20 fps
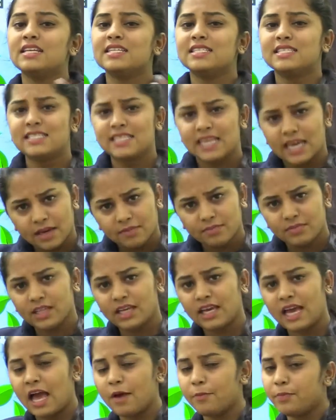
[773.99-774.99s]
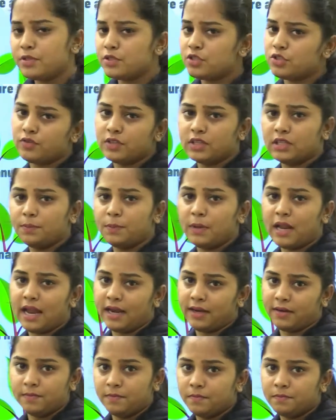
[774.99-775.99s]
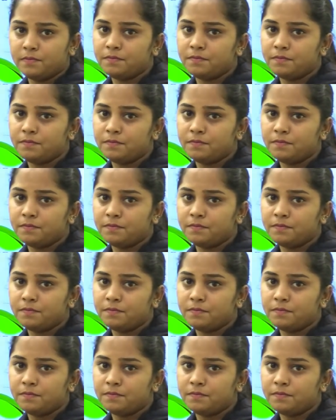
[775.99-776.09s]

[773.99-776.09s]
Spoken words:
Same thing happens with the plant.